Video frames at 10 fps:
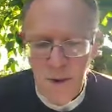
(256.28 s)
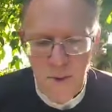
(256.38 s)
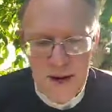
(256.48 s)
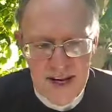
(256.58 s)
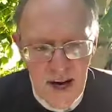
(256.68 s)

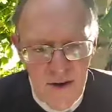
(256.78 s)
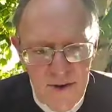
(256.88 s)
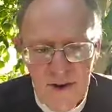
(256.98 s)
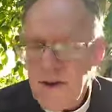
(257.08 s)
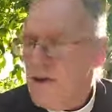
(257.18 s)
we know
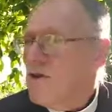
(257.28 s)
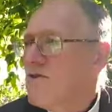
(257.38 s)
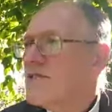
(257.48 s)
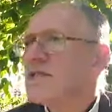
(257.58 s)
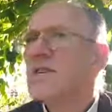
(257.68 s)
that the
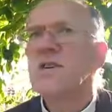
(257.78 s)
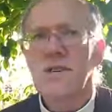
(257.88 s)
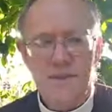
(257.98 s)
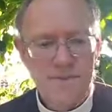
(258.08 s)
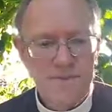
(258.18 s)
law is
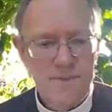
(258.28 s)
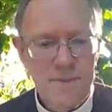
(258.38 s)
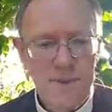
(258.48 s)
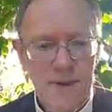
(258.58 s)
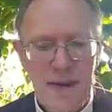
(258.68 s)
good,
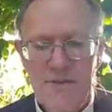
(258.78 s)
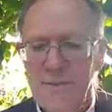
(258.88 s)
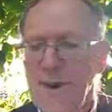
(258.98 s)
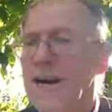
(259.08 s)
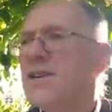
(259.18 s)
if a
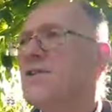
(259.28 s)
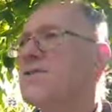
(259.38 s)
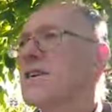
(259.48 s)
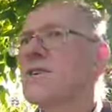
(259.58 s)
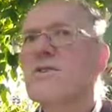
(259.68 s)
man
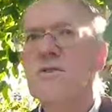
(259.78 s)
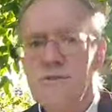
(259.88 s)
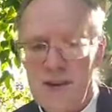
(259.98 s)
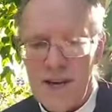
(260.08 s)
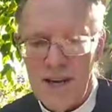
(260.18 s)
use it
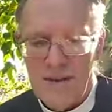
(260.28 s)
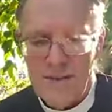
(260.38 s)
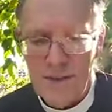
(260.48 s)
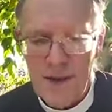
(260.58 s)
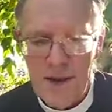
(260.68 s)
lawfully.
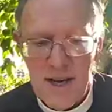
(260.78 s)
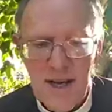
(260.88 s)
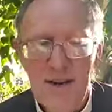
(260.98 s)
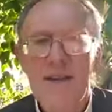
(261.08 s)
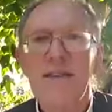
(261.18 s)

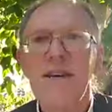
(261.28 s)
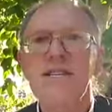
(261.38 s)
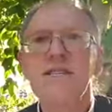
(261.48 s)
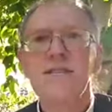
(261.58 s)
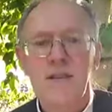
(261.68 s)
Knowing
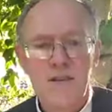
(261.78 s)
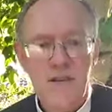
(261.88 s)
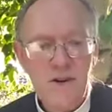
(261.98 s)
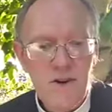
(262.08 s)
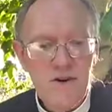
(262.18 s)
this, that the
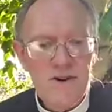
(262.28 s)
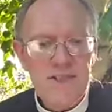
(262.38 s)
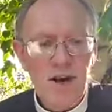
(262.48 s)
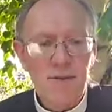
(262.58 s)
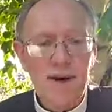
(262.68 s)
law is
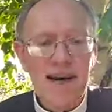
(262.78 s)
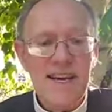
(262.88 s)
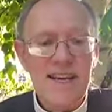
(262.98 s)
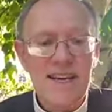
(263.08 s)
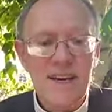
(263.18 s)
not
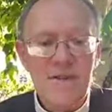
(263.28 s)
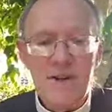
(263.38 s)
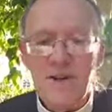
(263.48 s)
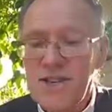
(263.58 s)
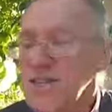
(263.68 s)
made
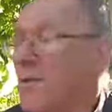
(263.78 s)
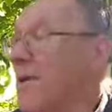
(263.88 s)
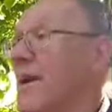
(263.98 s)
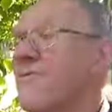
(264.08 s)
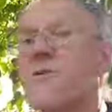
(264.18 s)

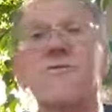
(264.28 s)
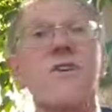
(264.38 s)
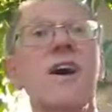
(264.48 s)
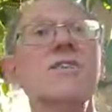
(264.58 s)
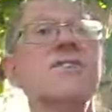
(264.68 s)
for a
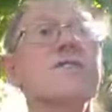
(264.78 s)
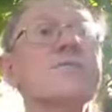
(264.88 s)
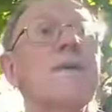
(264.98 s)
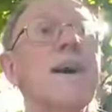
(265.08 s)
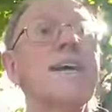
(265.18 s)
righteous
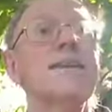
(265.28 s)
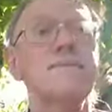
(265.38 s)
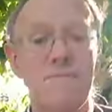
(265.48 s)
man.